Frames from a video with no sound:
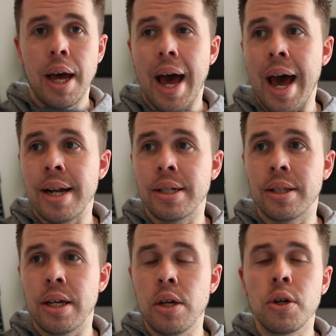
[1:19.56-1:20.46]
and
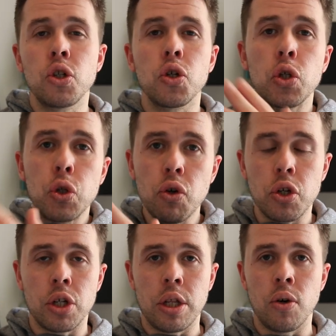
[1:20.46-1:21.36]
that you could just
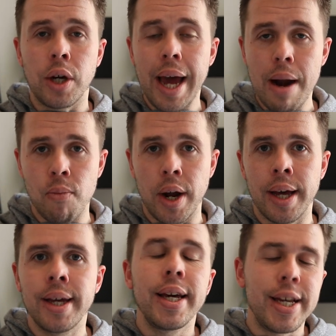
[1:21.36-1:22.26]
trust that your camera
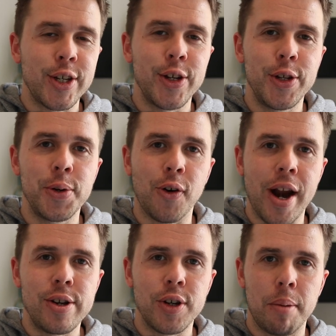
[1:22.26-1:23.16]
is going to do a
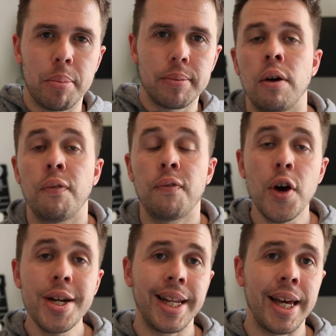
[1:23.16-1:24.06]
great job.
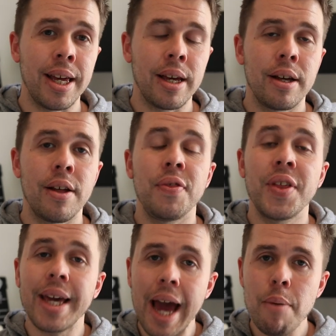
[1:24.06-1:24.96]
Finally, the
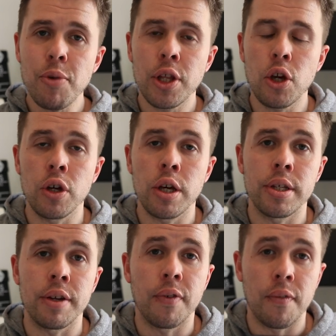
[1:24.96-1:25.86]
camera that you're
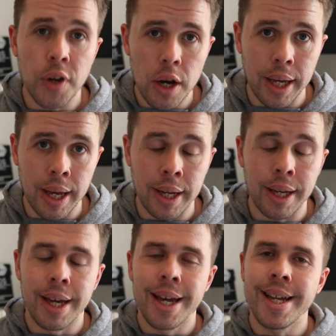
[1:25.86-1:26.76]
using for vlogging
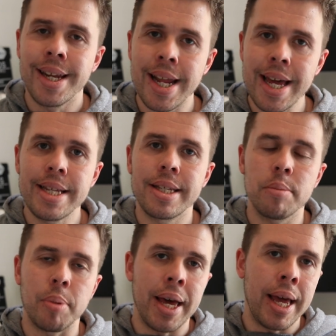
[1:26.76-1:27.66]
needs to
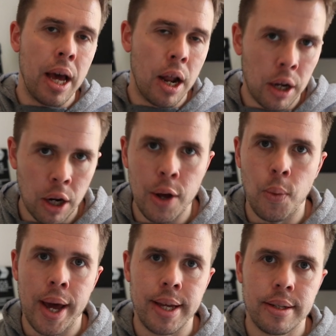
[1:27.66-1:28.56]
be
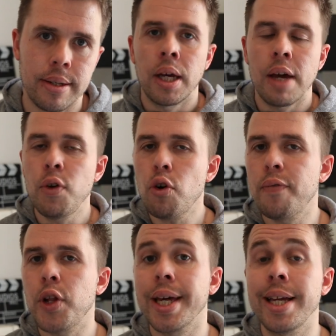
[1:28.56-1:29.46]
lightweight. If you're a
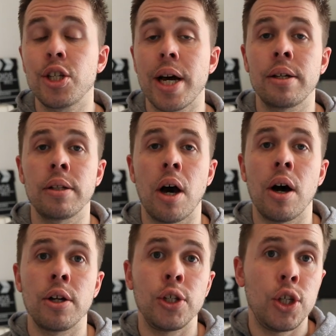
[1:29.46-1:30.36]
vlogging channel
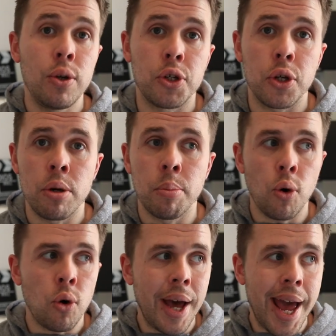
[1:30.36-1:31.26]
on YouTube
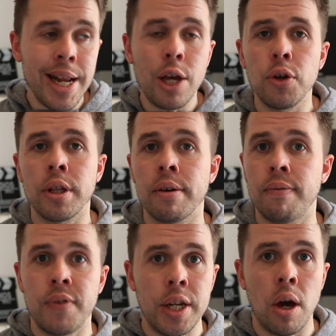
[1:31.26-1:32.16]
or any other
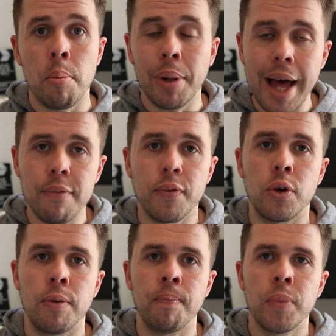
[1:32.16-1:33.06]
video platform,